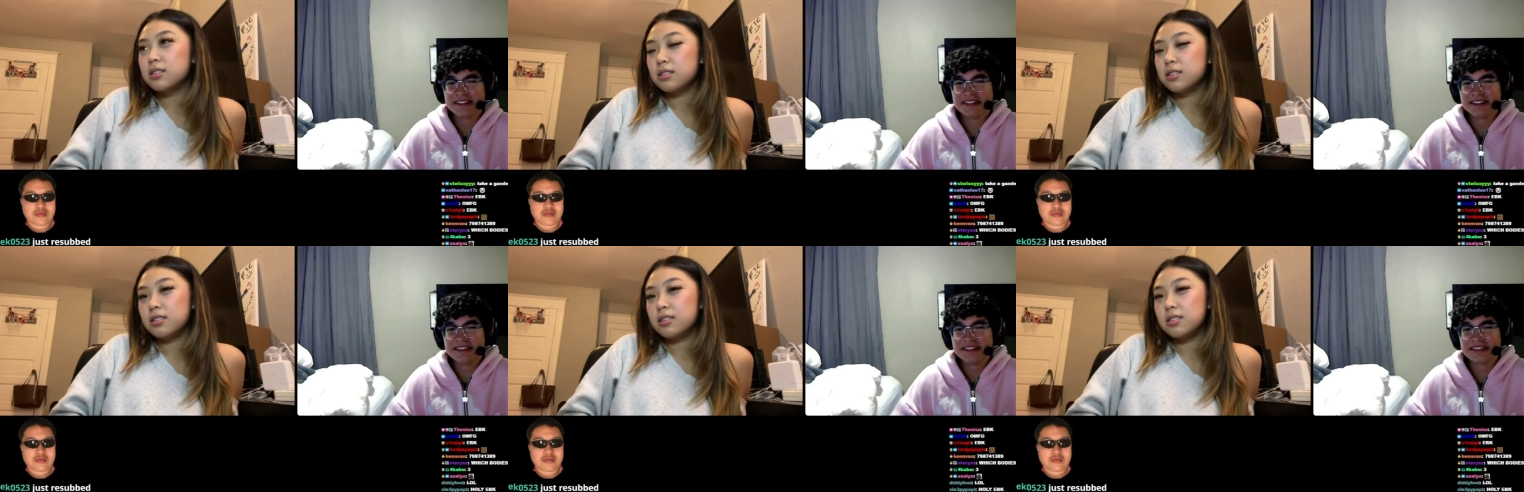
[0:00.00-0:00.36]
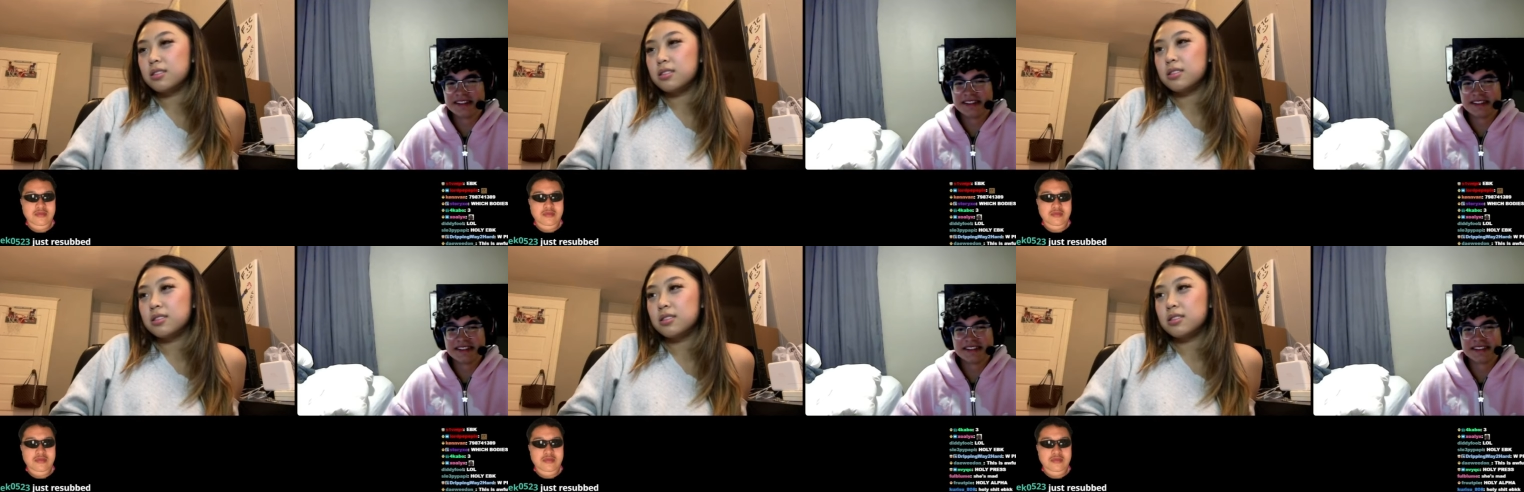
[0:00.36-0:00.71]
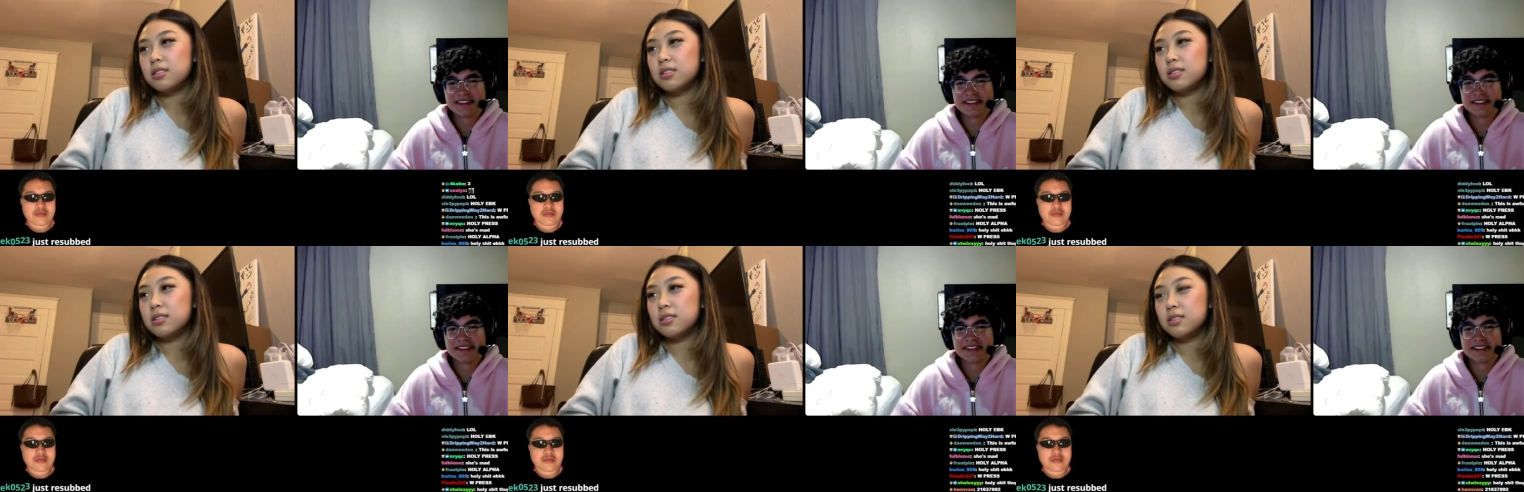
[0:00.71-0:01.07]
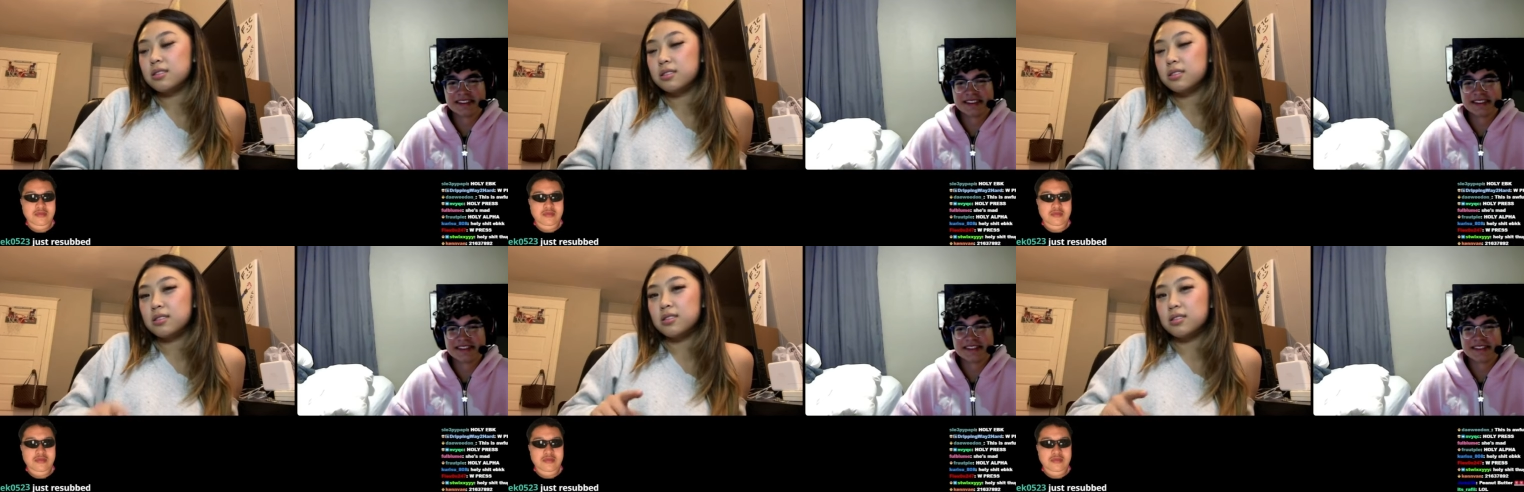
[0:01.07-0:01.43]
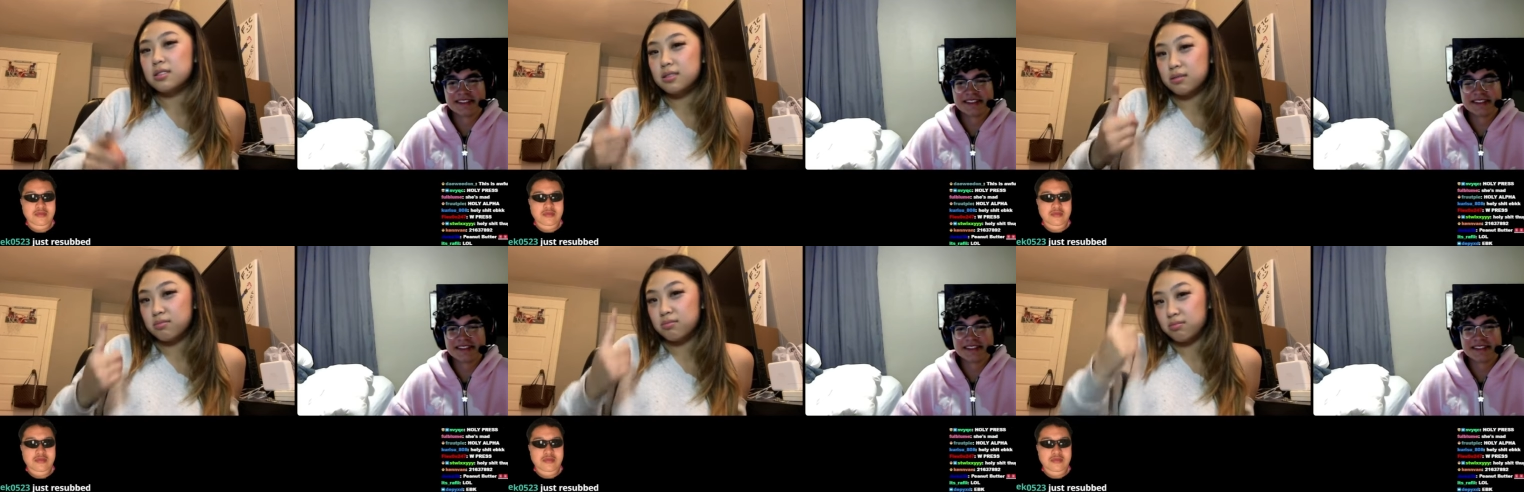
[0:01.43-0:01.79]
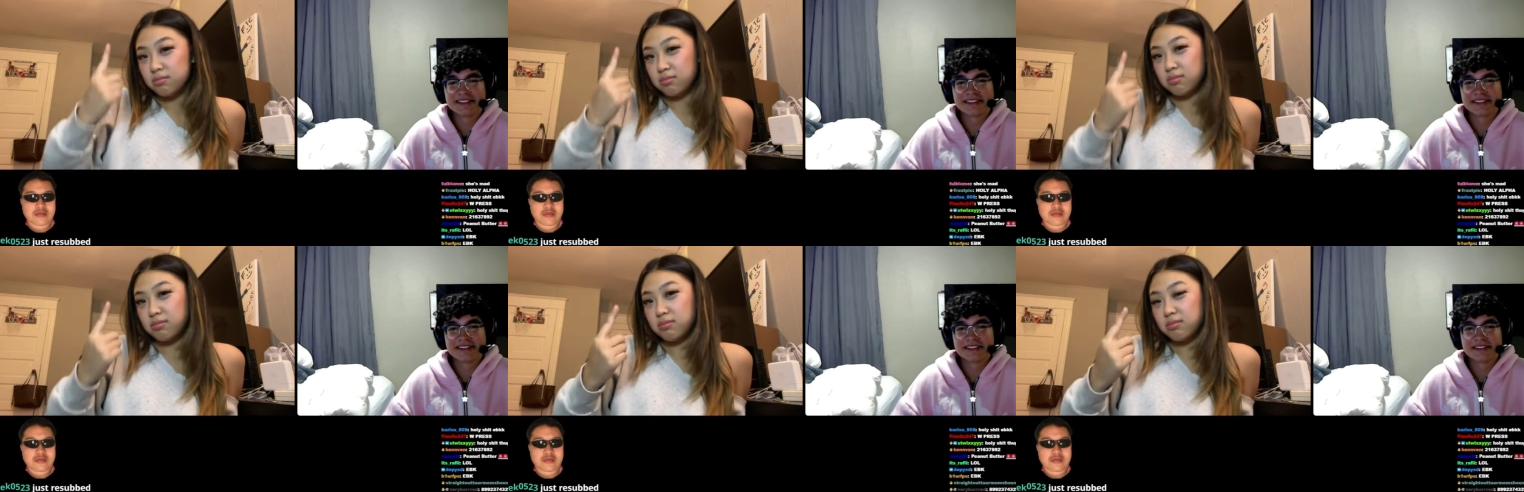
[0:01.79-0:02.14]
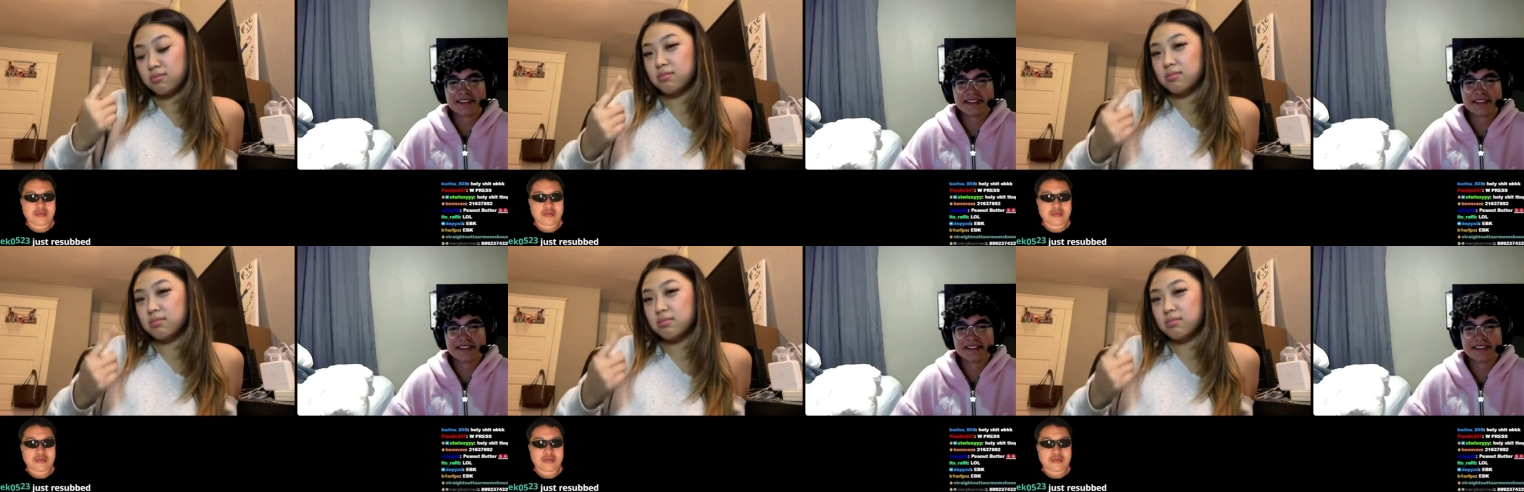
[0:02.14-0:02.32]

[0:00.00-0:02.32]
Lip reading: [no speech]